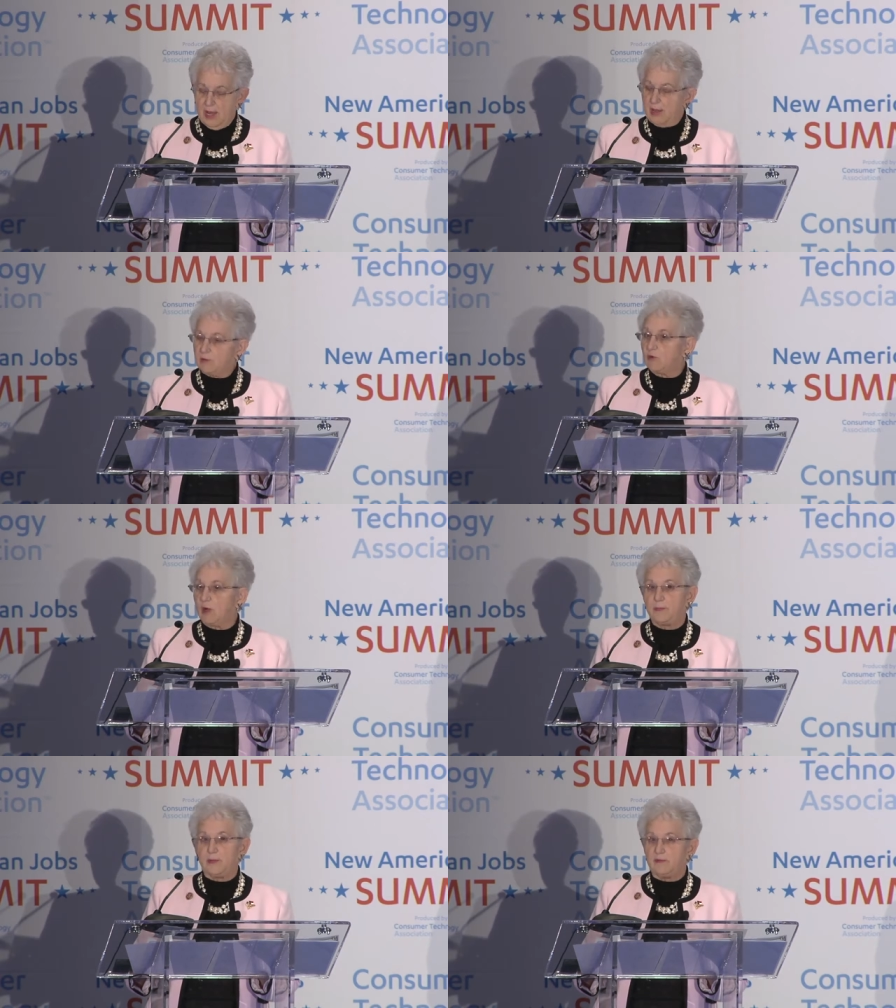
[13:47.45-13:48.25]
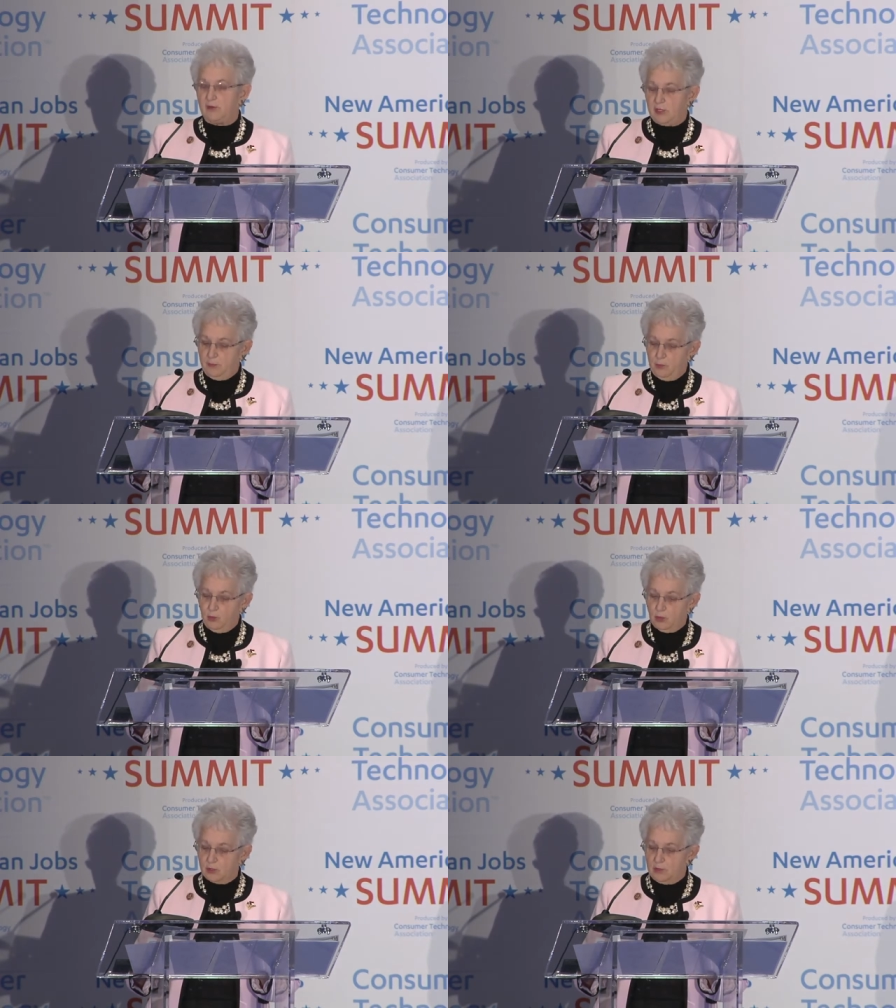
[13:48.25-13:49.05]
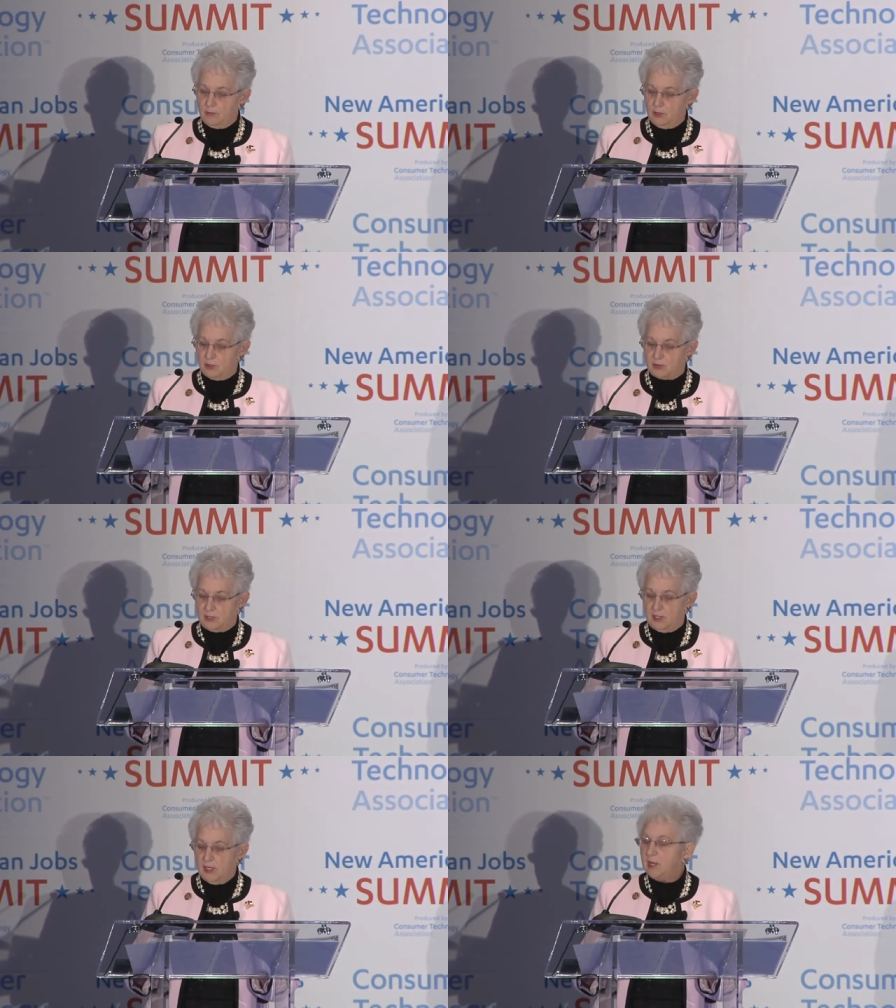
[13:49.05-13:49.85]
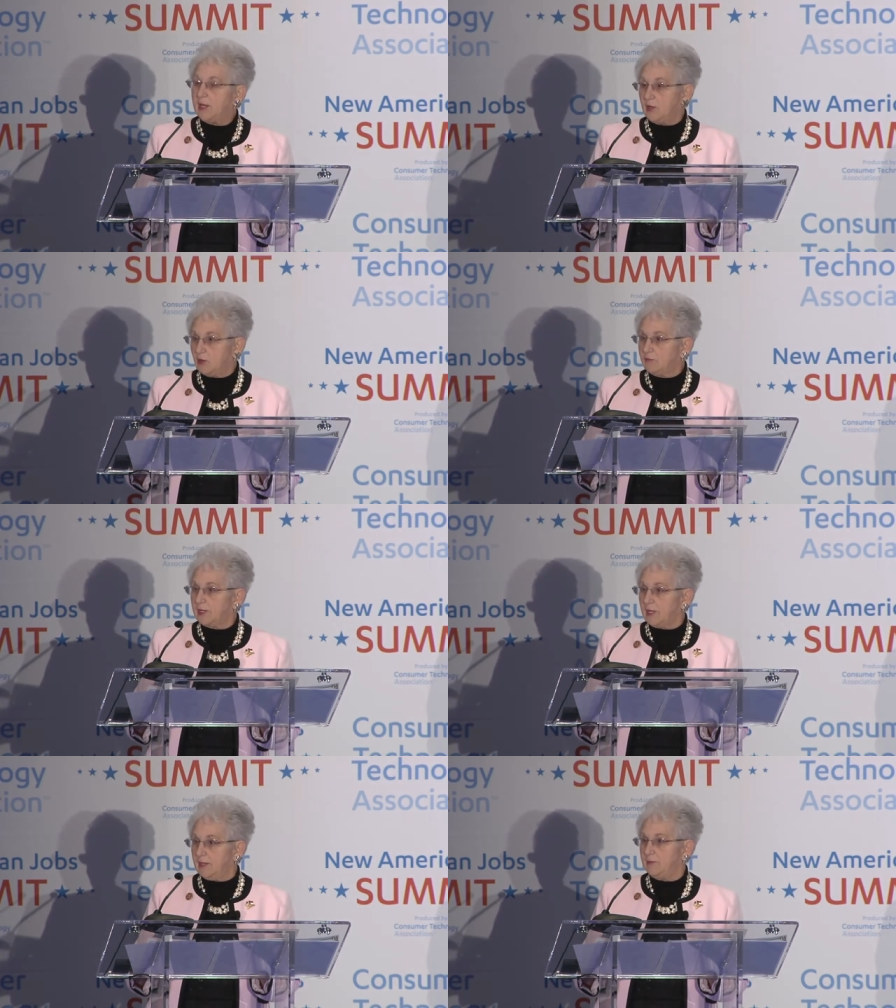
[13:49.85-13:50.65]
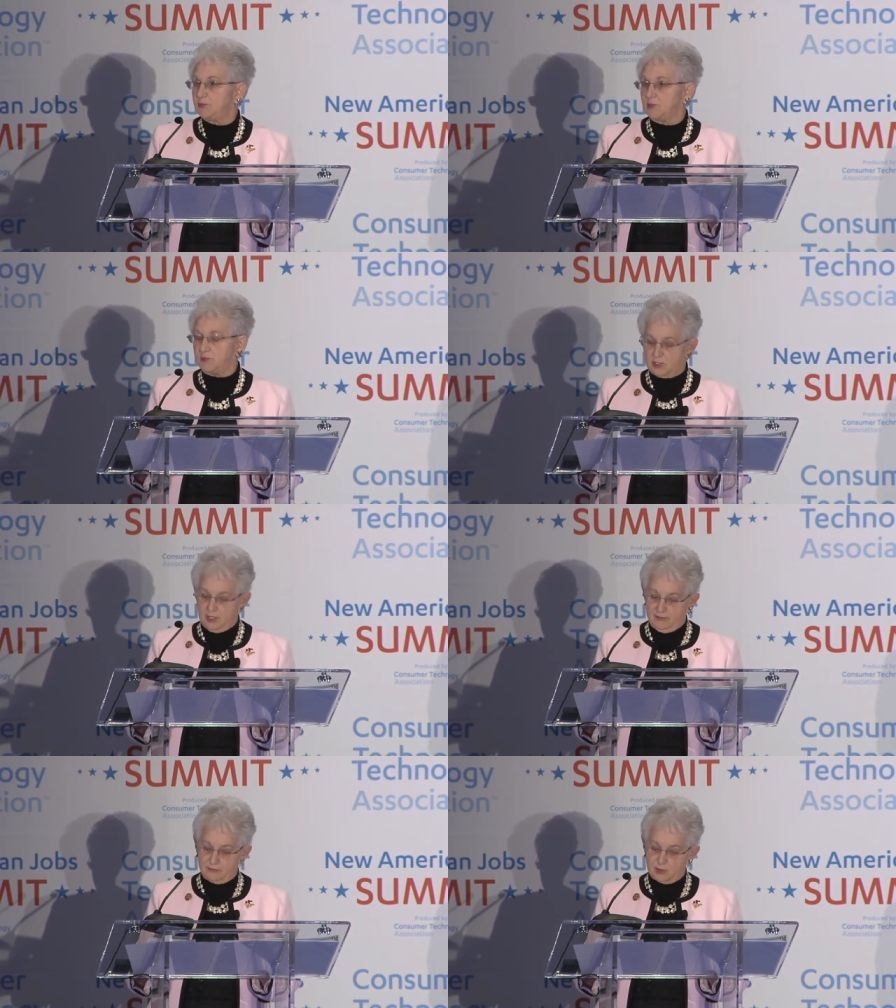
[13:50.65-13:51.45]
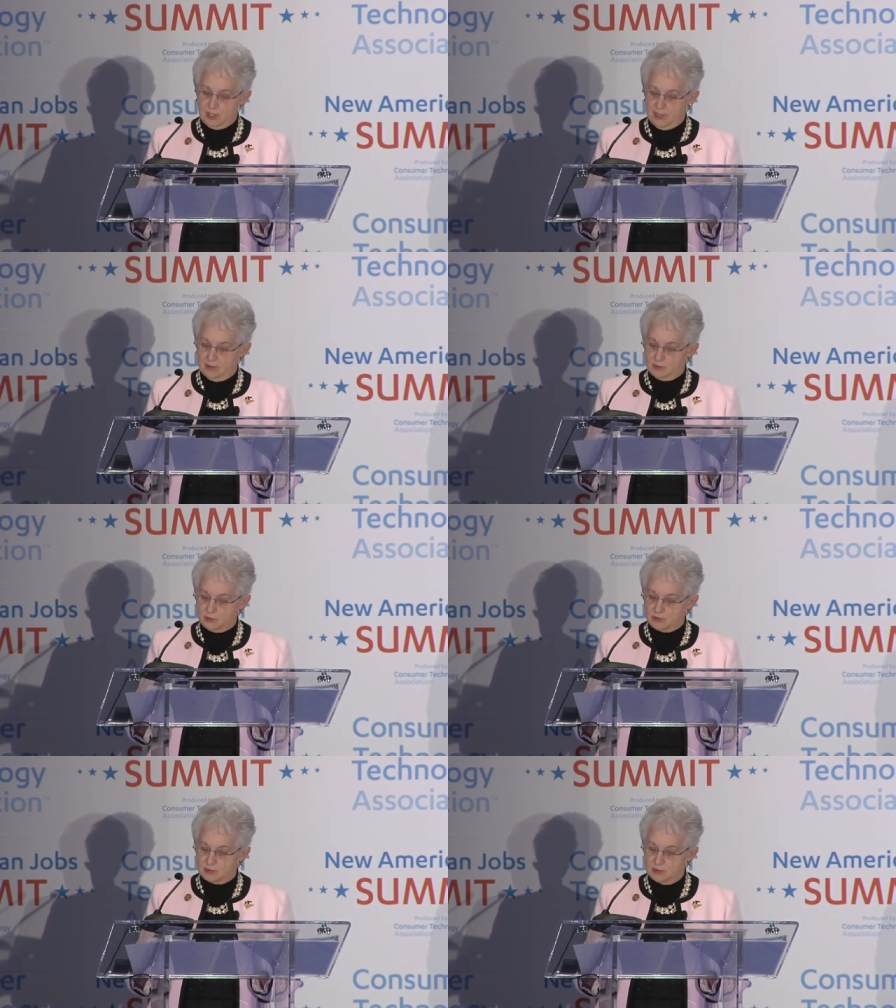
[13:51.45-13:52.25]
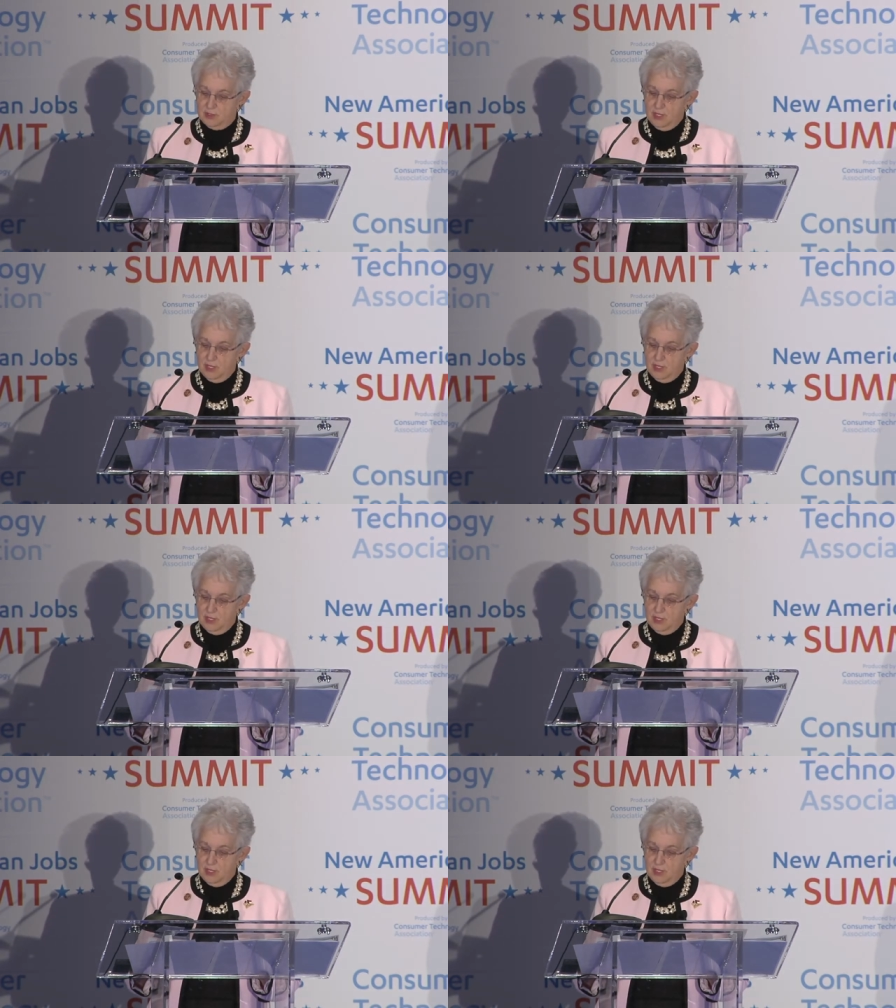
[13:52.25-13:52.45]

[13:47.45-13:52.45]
I grew up in a very poor community and overcame some tough challenges.